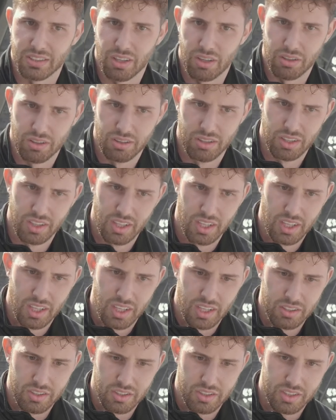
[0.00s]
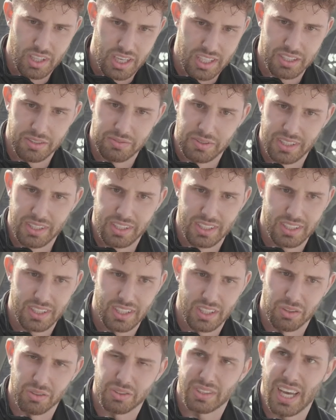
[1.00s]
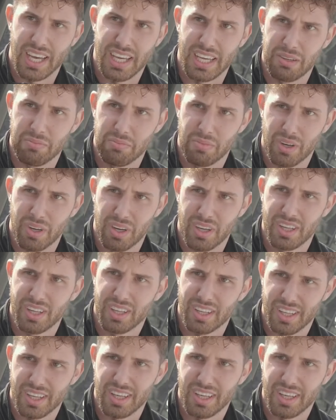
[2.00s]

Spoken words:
So just tried to been, you know, dieting more,